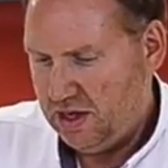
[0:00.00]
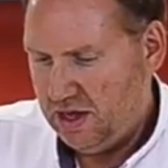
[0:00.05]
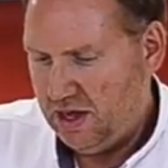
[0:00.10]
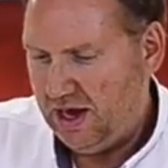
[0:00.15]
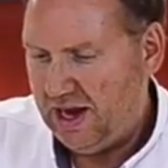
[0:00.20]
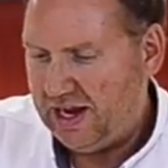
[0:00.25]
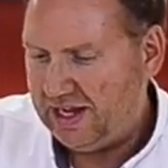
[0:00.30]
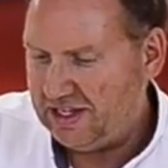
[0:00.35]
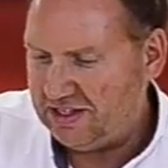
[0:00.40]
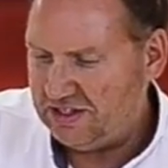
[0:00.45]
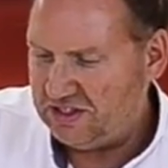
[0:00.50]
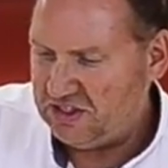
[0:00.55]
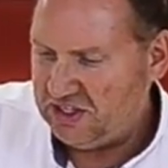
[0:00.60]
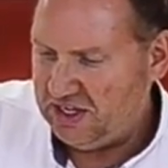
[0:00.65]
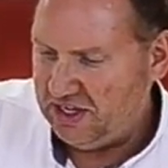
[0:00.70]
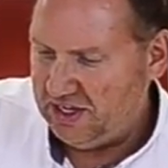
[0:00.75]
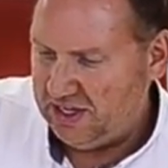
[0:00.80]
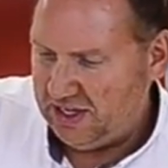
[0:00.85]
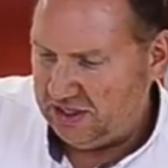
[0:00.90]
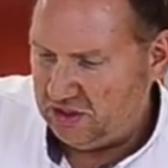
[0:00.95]
I can
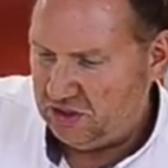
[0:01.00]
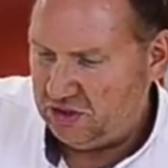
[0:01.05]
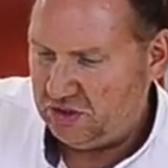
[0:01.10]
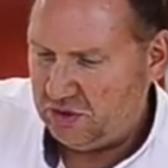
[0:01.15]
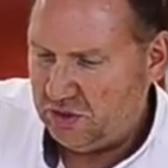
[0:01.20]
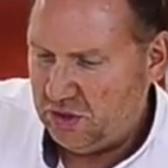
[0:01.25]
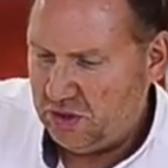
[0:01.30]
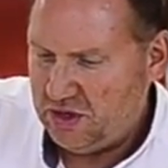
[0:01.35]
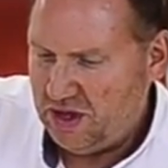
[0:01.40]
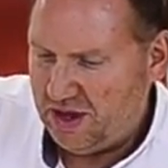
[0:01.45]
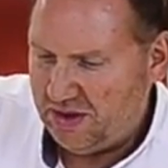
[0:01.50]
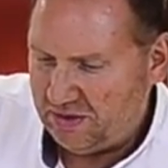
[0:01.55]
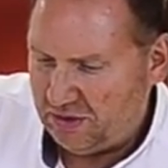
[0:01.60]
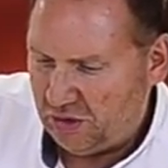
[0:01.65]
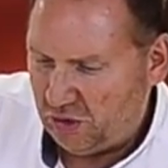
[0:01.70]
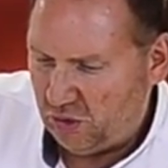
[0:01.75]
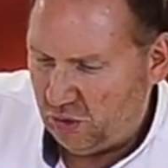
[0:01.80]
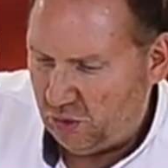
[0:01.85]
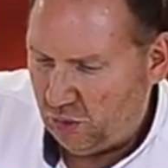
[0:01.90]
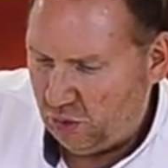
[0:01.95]
see it's not
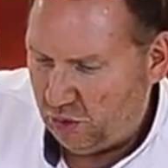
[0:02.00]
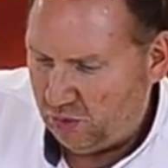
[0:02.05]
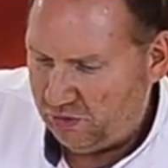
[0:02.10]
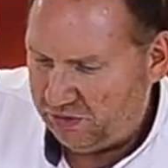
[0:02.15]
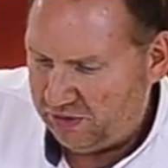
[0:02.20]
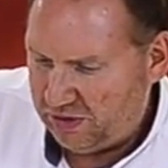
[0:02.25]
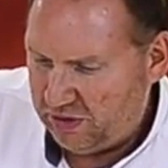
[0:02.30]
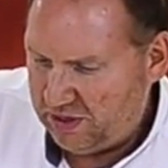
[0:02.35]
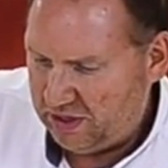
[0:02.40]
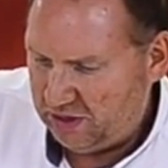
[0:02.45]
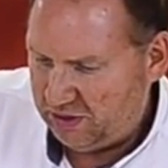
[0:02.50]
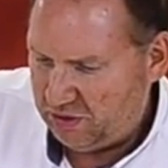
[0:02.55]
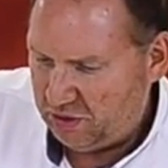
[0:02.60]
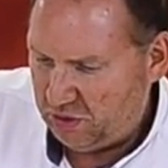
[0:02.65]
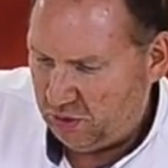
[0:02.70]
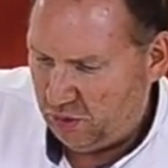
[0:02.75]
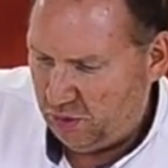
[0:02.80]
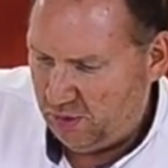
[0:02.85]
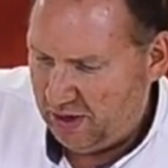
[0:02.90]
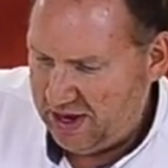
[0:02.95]
flowing through
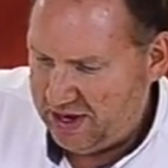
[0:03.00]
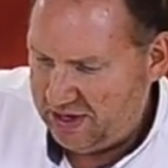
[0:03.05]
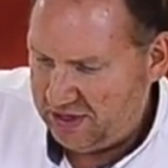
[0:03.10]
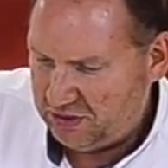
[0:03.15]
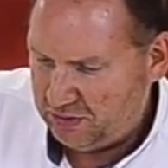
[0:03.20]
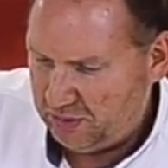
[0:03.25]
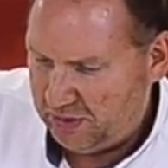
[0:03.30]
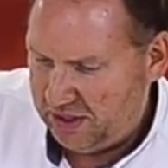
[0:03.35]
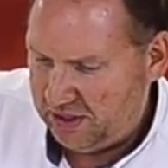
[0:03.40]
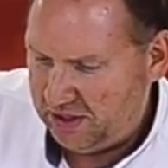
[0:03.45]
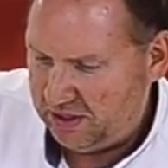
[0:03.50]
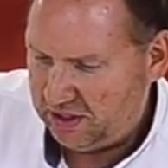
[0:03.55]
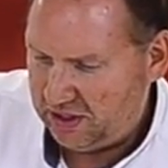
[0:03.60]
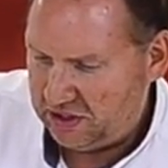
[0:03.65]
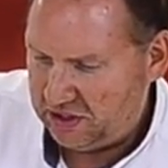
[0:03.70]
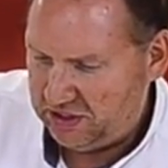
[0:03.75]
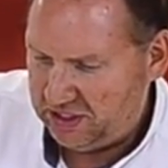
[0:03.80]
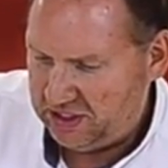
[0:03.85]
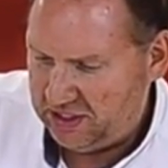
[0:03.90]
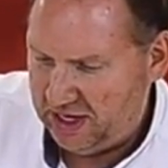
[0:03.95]
quite as well
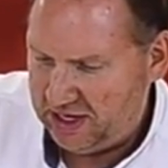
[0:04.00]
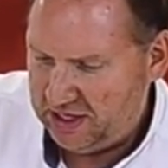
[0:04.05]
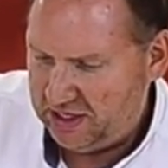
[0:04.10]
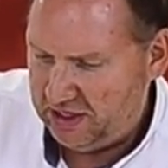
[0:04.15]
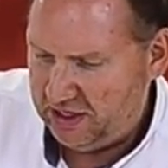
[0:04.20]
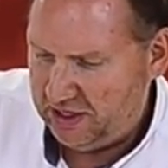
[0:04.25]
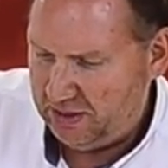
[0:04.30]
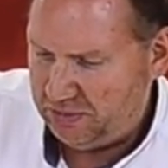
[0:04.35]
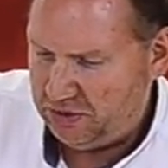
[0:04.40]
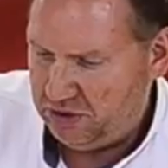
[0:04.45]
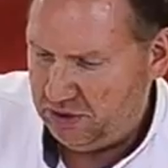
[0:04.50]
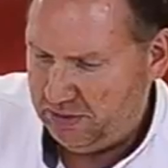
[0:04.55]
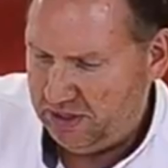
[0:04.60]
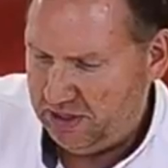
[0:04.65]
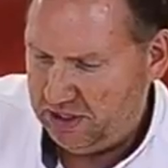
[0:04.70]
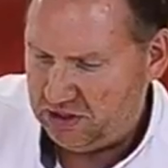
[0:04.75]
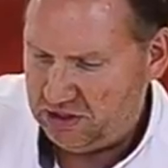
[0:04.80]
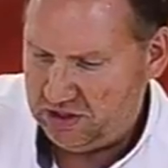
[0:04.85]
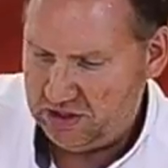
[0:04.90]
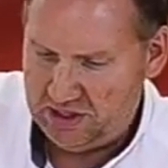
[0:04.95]
because I tightened it up too
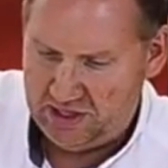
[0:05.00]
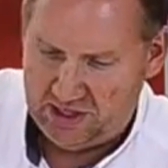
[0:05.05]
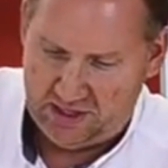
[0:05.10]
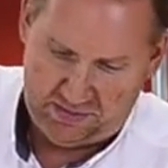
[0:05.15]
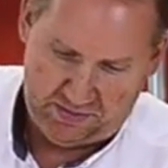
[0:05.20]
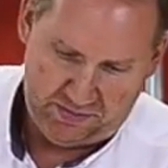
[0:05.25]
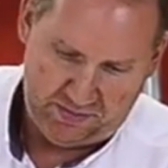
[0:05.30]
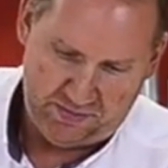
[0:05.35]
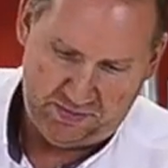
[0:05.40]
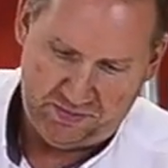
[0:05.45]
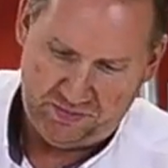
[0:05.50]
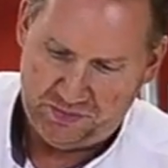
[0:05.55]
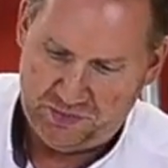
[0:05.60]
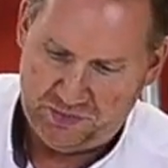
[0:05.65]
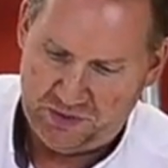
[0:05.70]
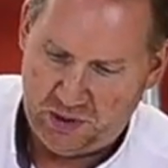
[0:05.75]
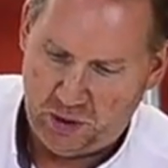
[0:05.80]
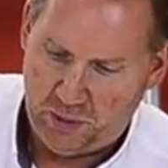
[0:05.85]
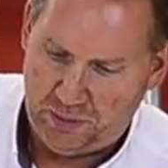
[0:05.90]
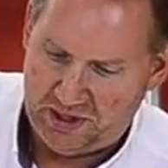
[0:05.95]
much, and
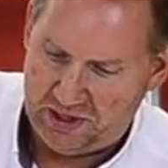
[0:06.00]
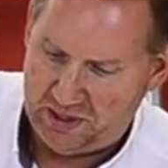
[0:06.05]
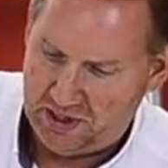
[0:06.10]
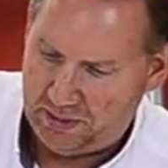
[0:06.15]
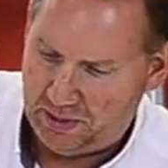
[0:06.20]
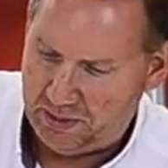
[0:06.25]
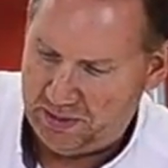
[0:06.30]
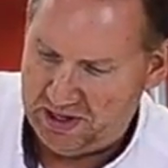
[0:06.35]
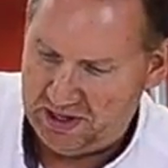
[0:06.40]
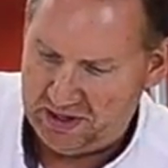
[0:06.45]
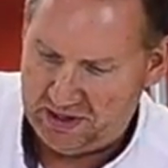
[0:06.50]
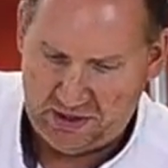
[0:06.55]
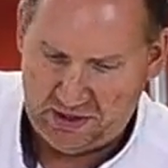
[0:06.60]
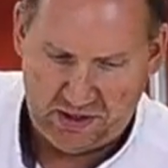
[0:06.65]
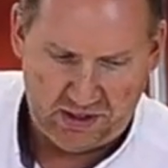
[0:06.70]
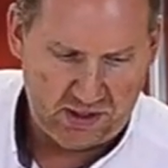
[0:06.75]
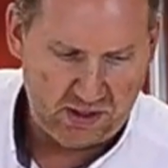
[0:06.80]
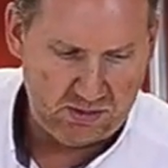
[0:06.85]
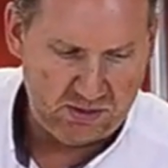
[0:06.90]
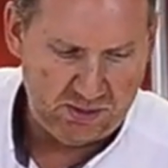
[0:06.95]
open it up a bit, there
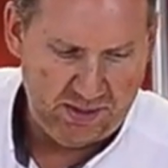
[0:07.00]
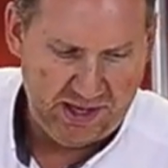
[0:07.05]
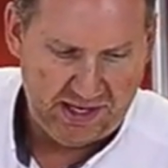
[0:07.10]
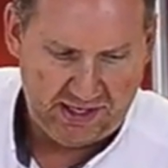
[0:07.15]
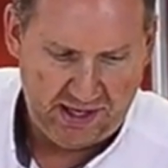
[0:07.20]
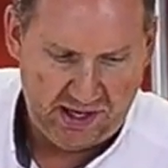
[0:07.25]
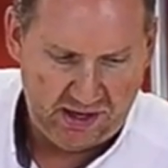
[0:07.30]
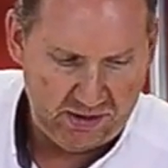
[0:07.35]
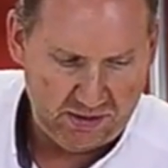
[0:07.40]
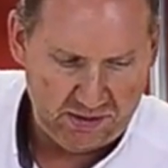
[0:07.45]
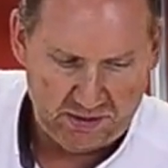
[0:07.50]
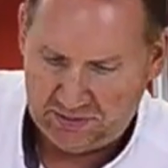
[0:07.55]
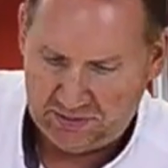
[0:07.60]
it comes back out.